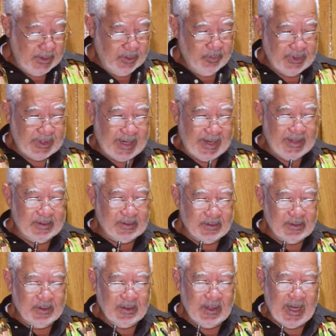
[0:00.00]
But
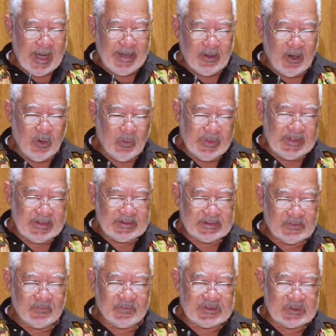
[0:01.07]
I'd always
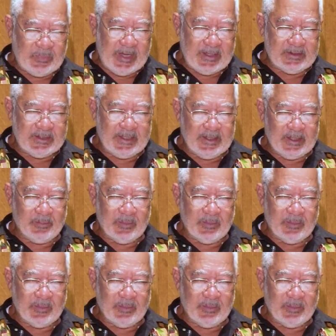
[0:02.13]
respected him,